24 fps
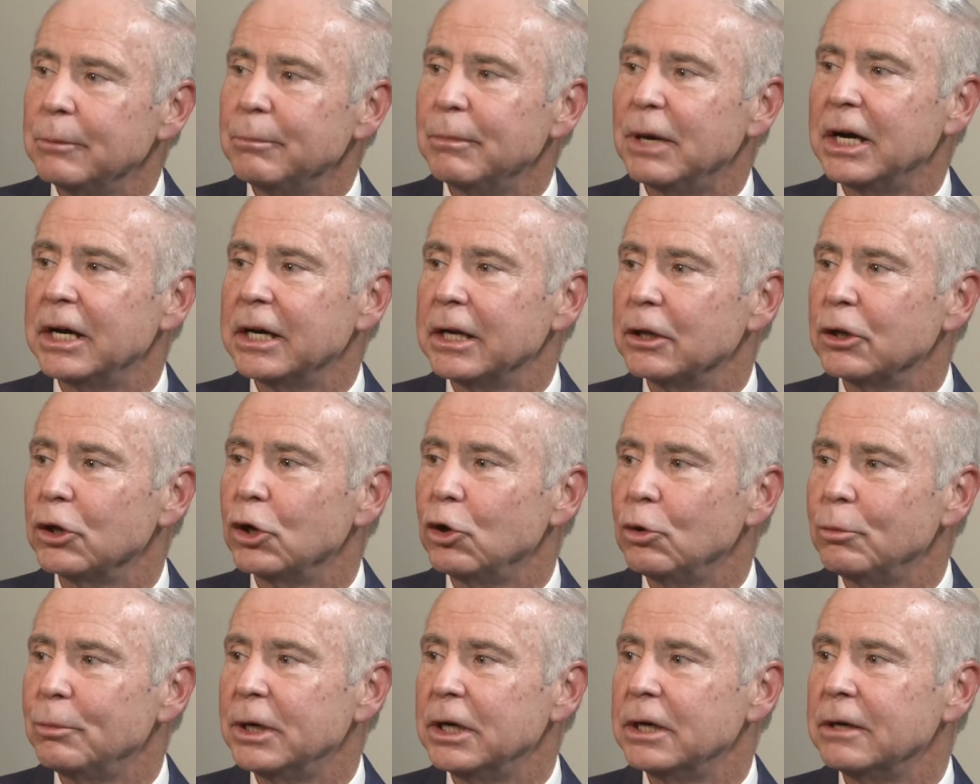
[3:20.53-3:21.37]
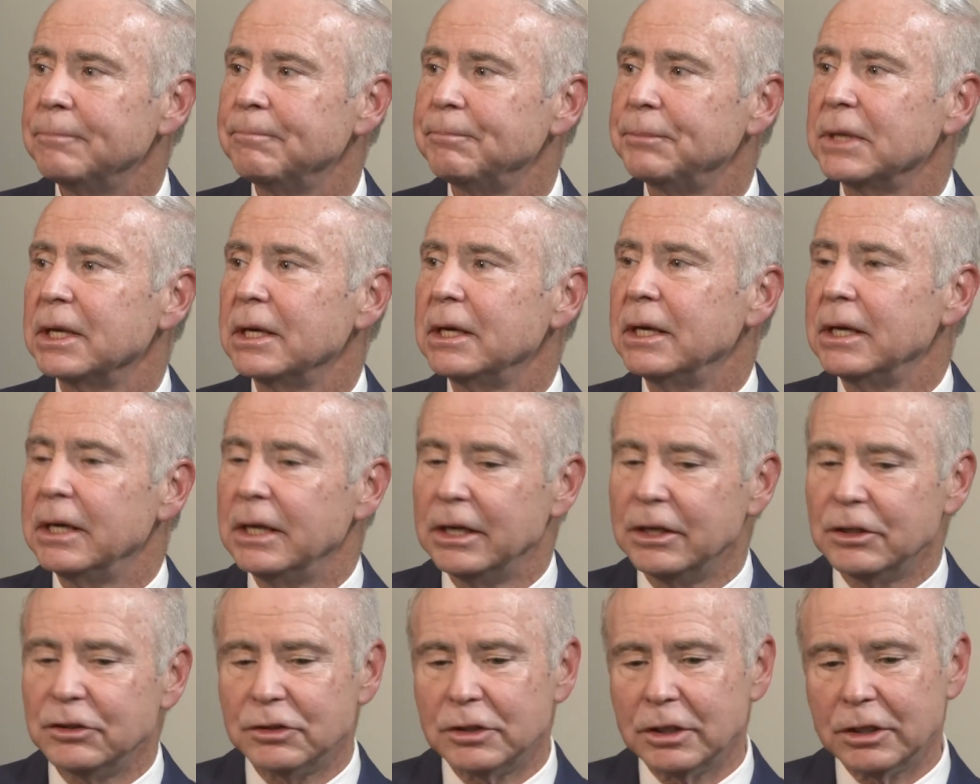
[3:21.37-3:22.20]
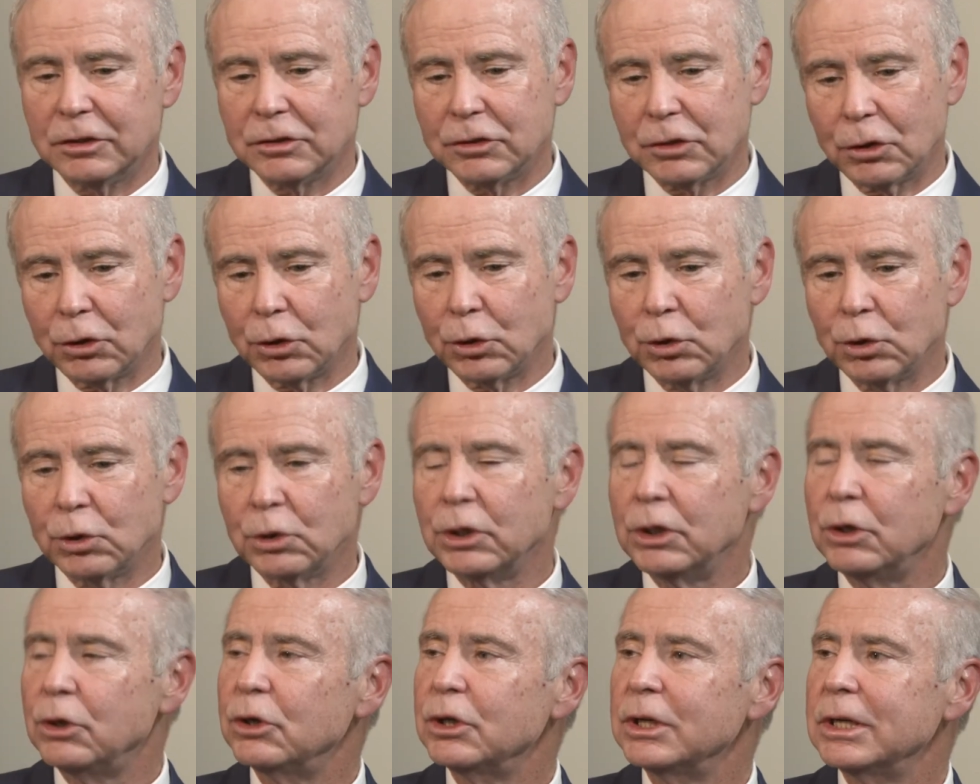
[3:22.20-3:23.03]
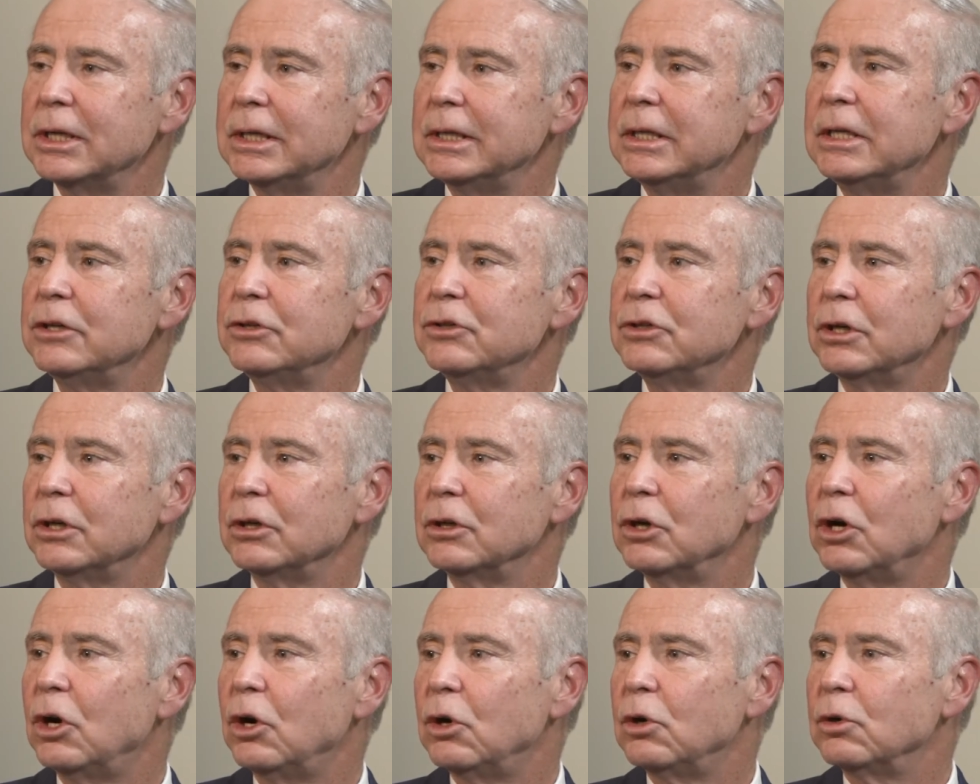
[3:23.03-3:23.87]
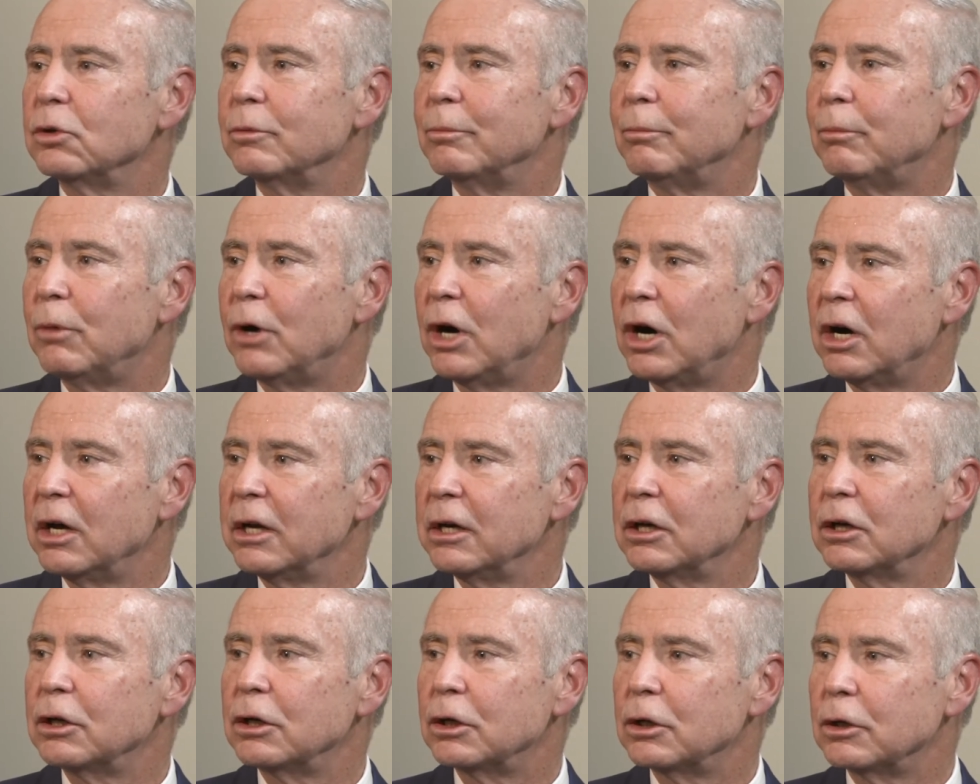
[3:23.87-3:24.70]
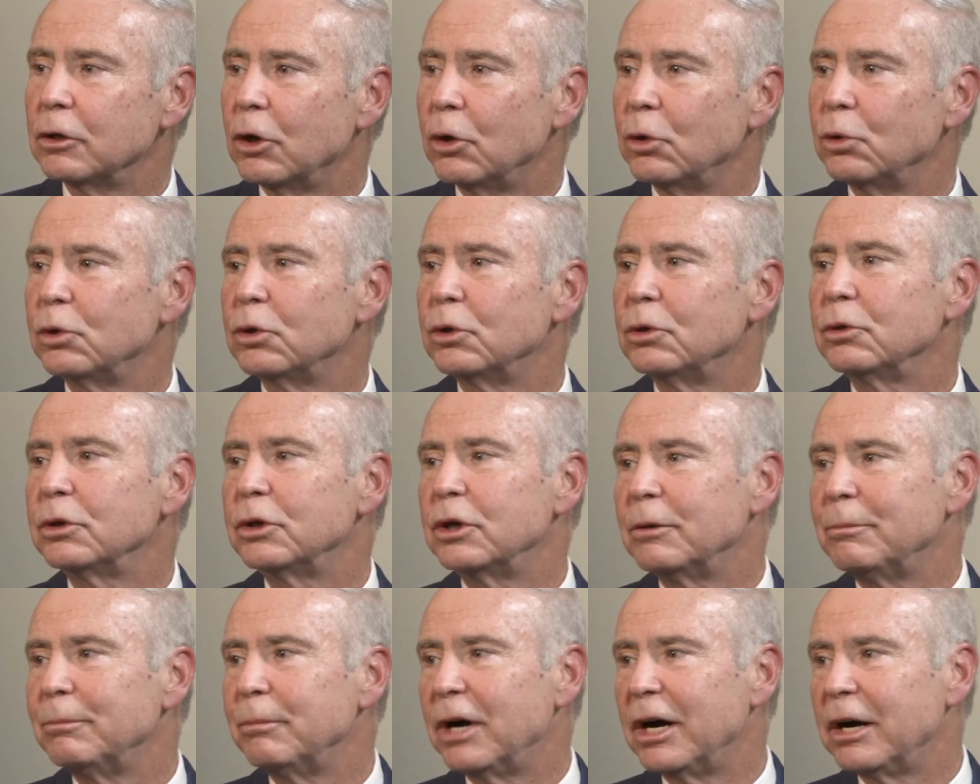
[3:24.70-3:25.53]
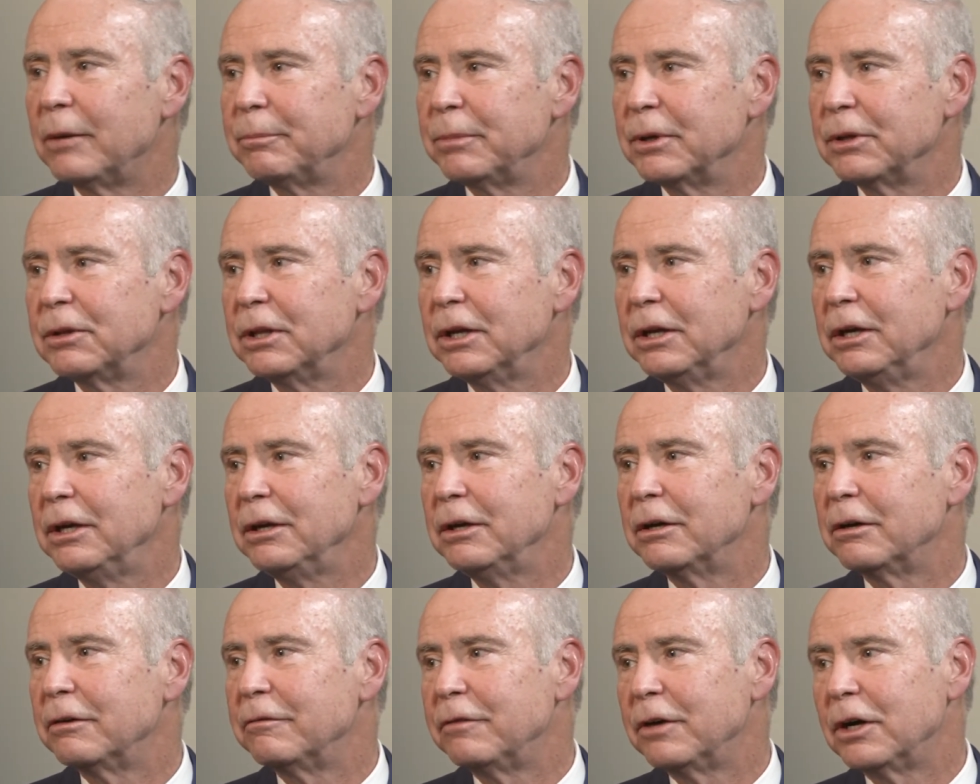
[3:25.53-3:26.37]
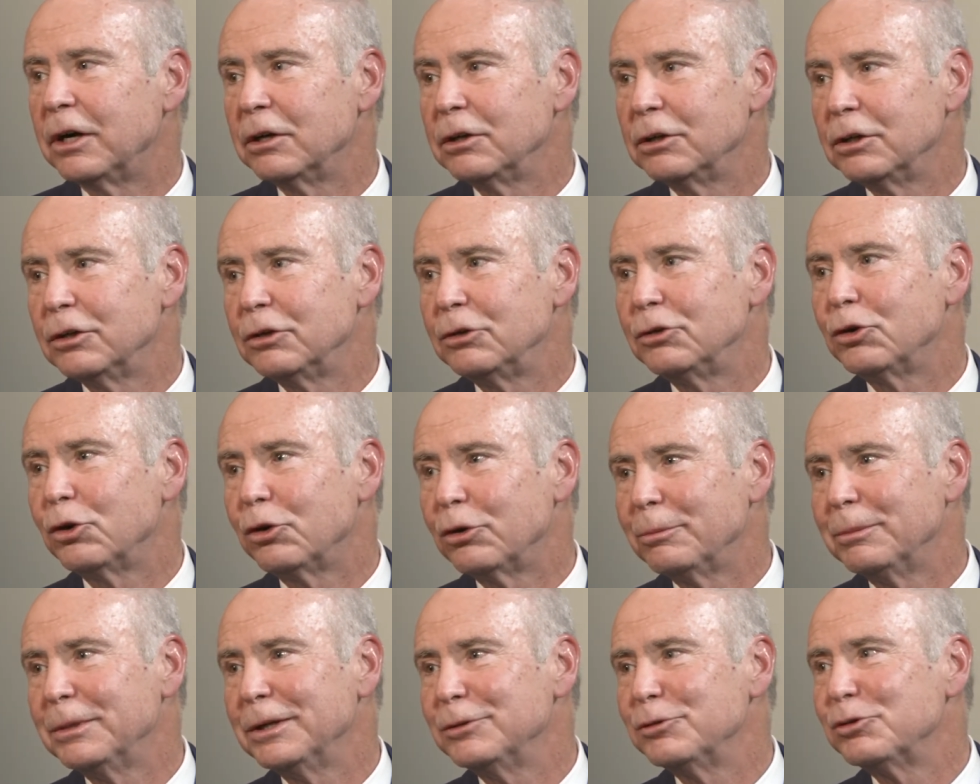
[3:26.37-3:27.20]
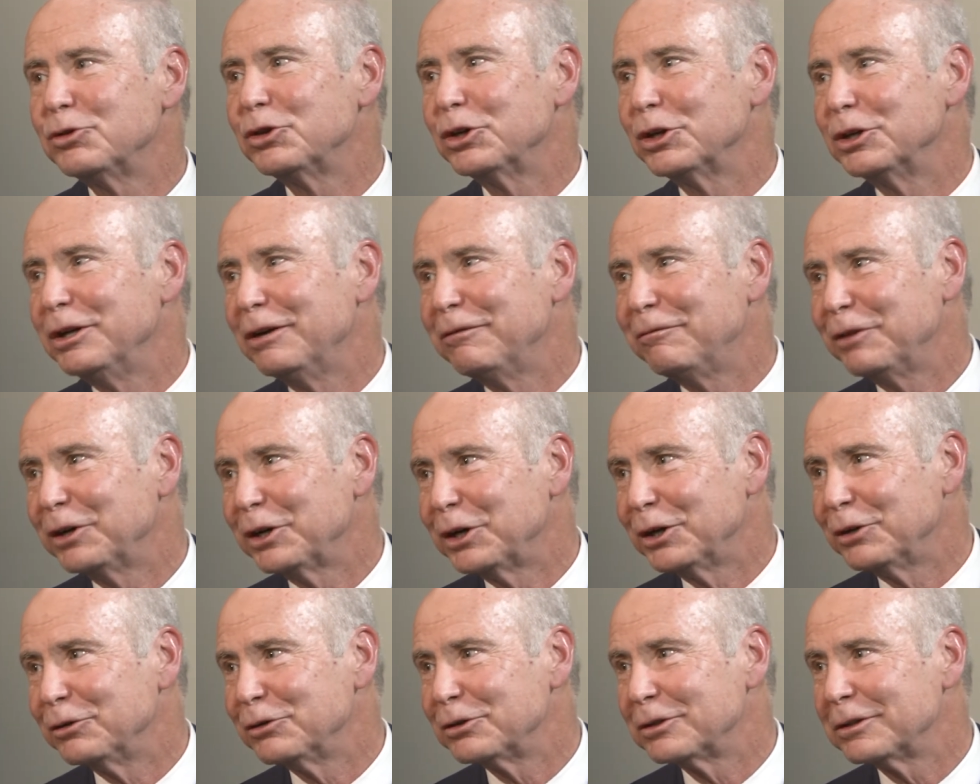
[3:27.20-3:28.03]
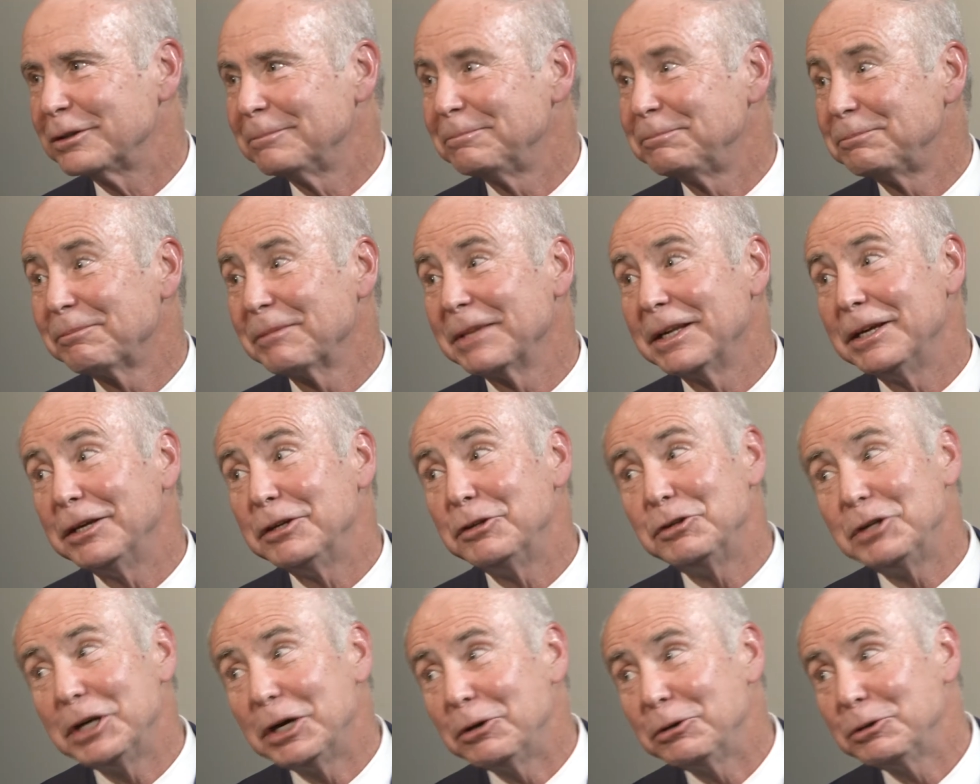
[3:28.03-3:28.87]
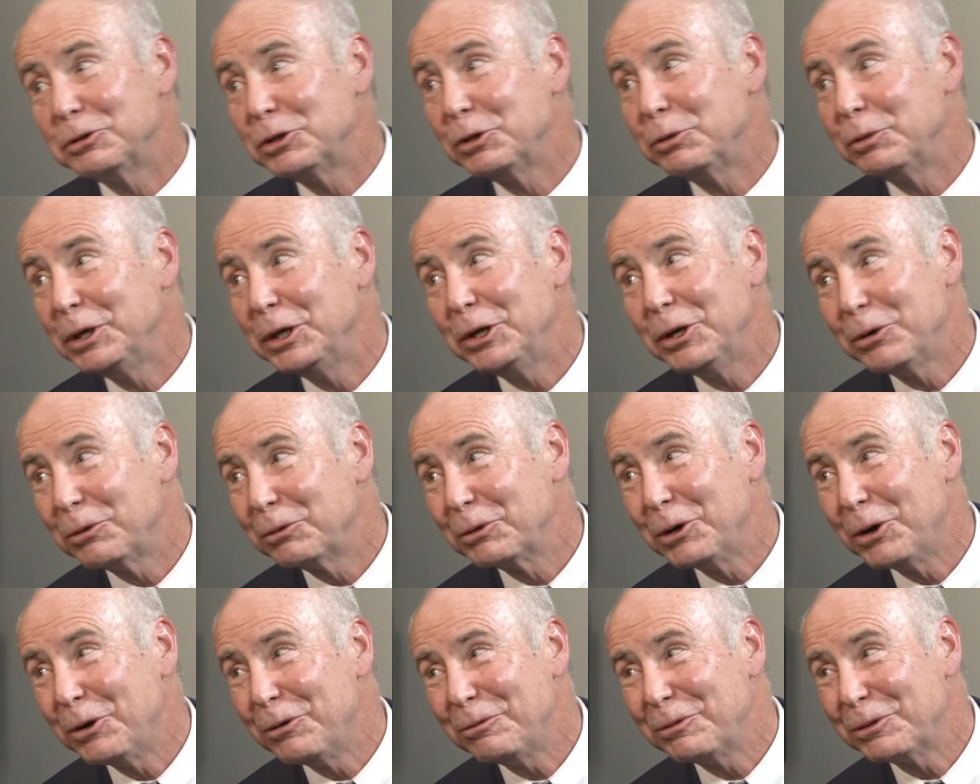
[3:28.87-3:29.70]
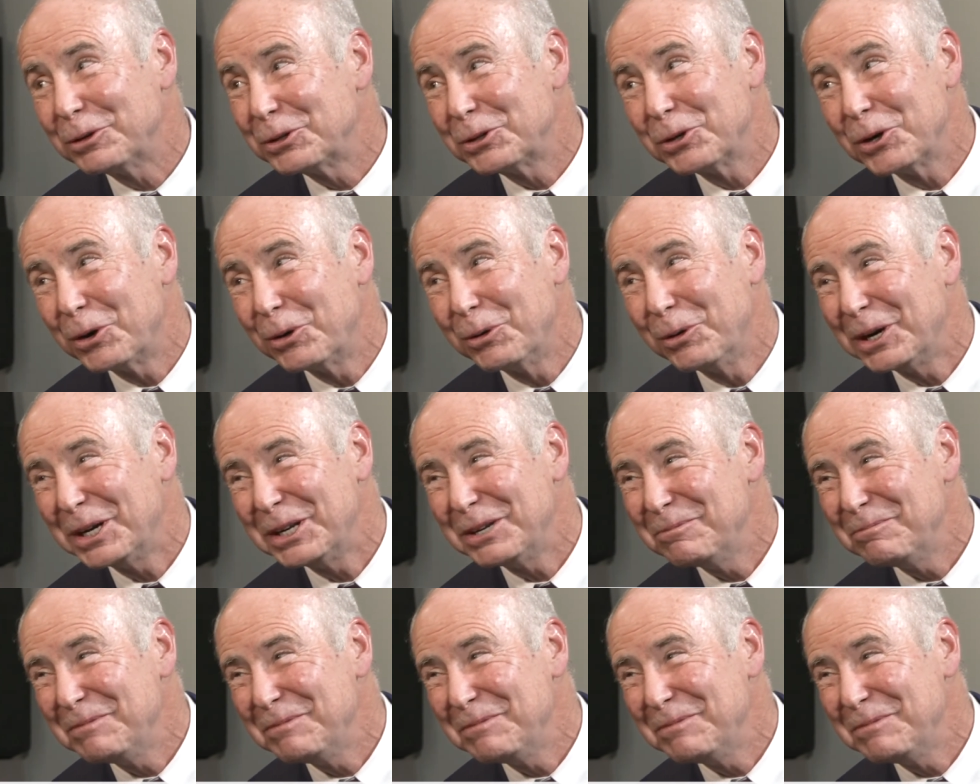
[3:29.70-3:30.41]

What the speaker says: myeloma is this earlier condition called monoclonal gammopathy of undetermined significance. It tells you we don't know for sure what it